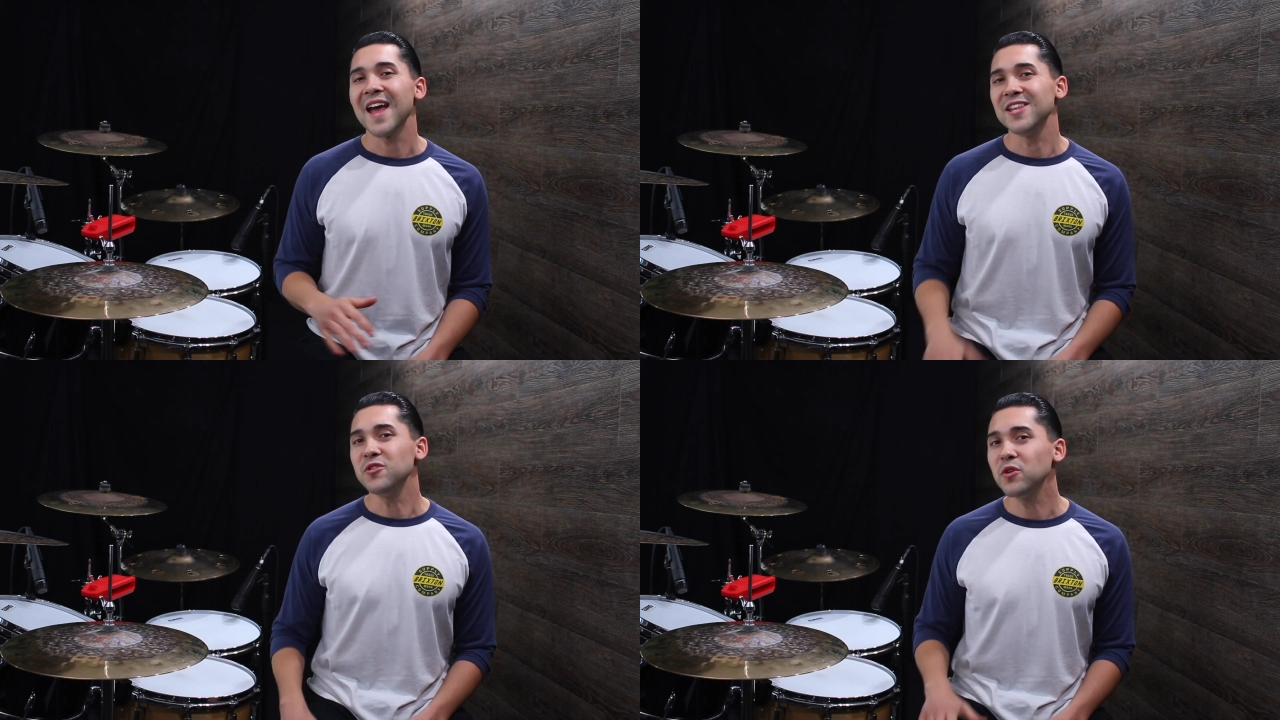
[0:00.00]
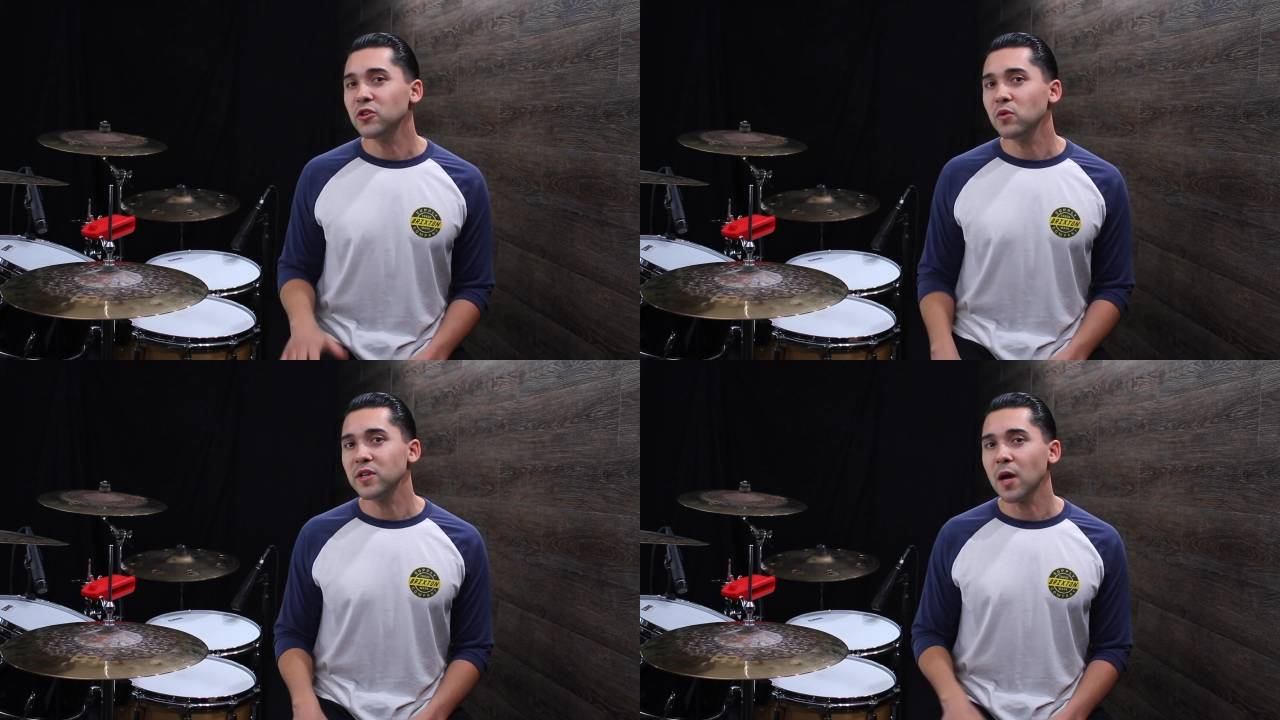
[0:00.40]
And you can
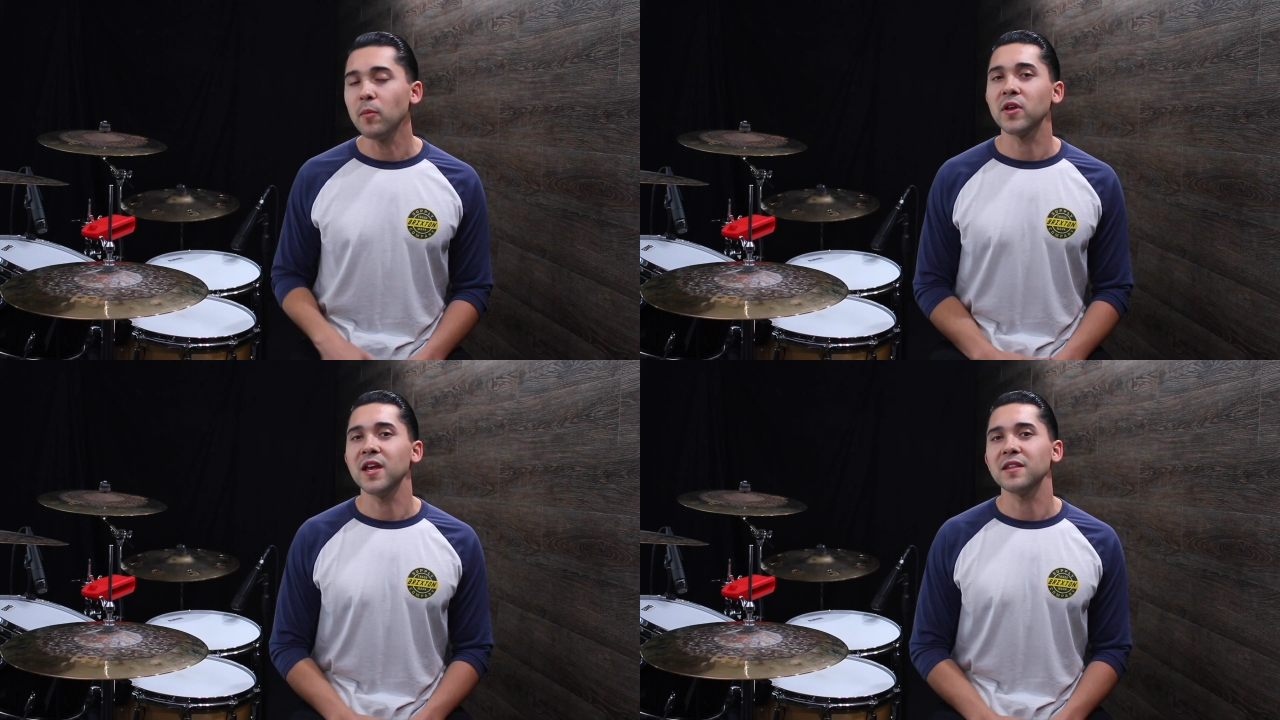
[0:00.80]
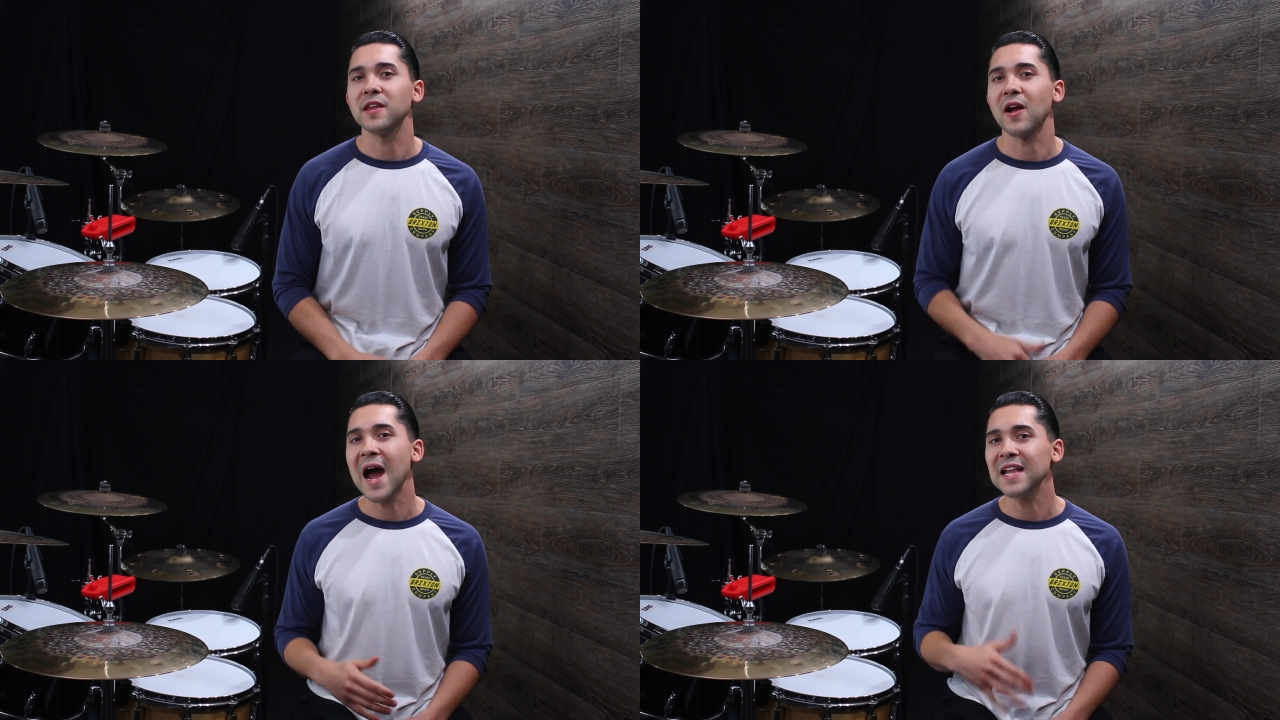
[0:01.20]
do a double kick
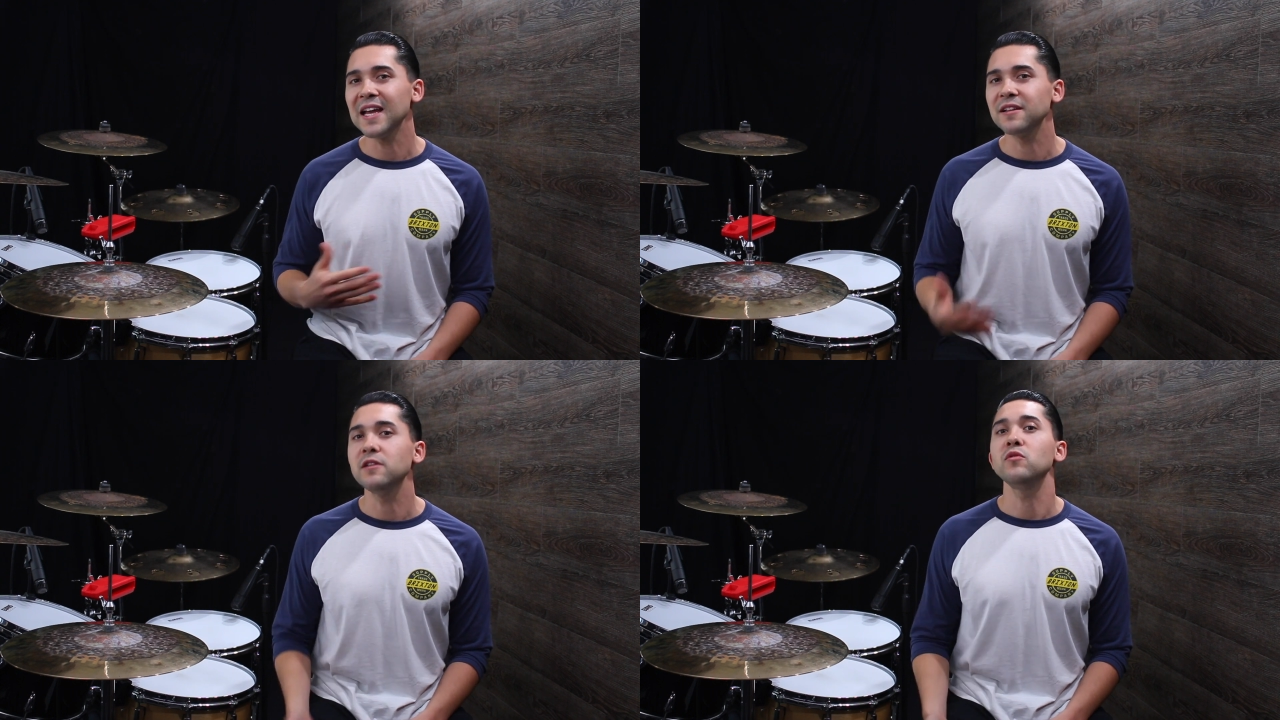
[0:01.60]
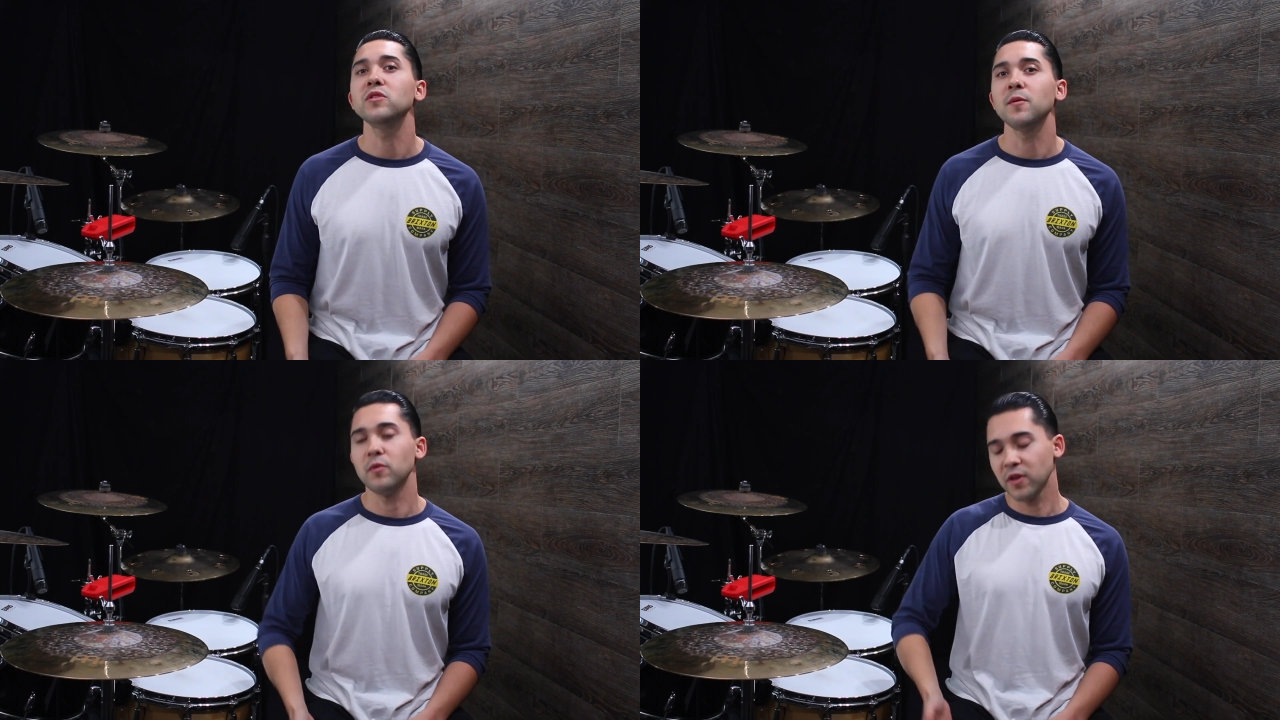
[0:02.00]
there. I like to do a
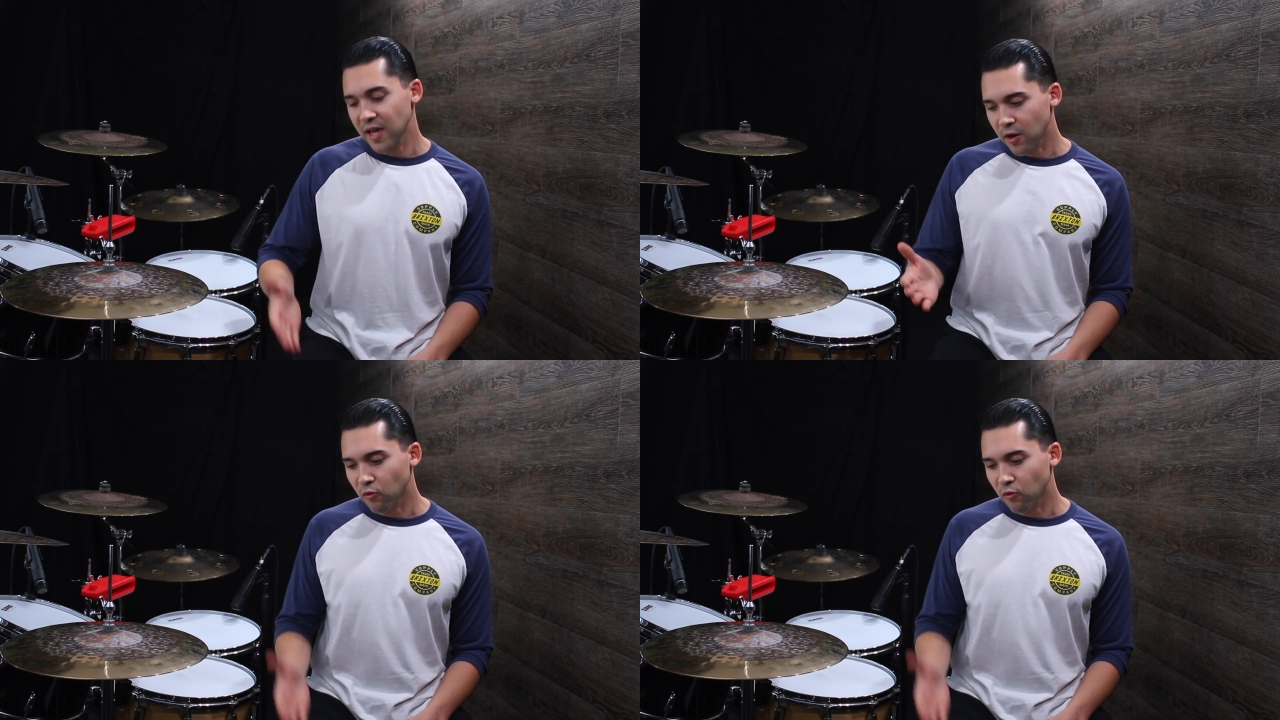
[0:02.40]
double kick